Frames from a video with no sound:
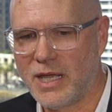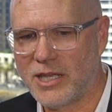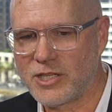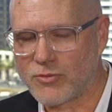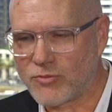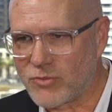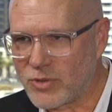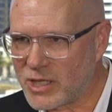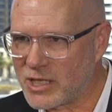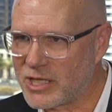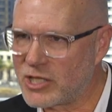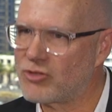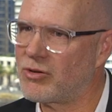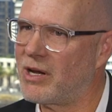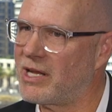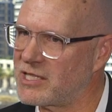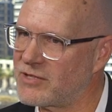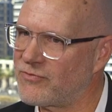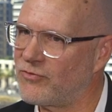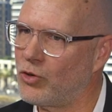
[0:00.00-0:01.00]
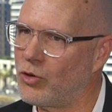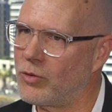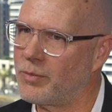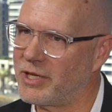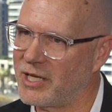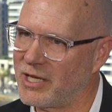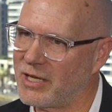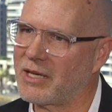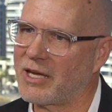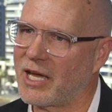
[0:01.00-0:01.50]
It's really
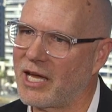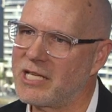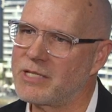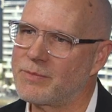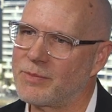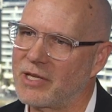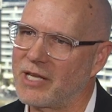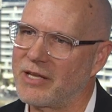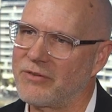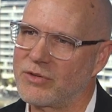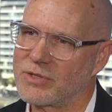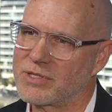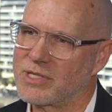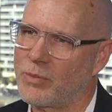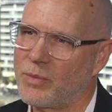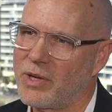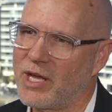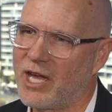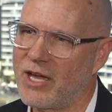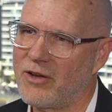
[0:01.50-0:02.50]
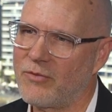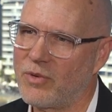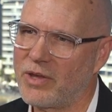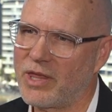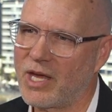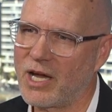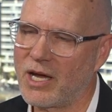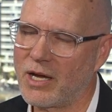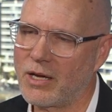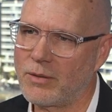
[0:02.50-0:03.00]
transformed the engagement levels that we have
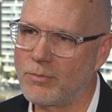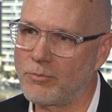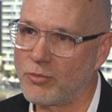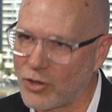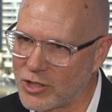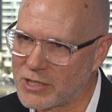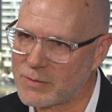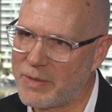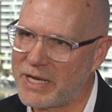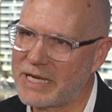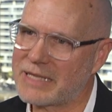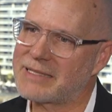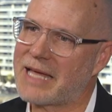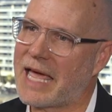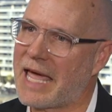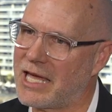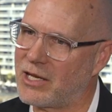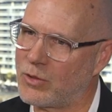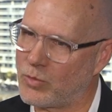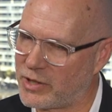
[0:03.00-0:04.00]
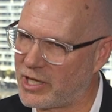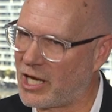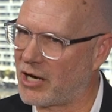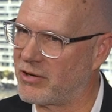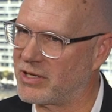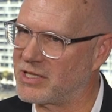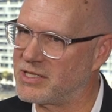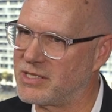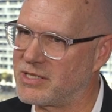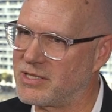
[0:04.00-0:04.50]
with our prospects and with
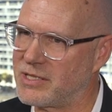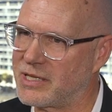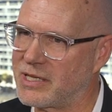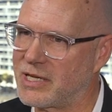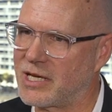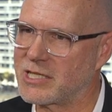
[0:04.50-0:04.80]
our existing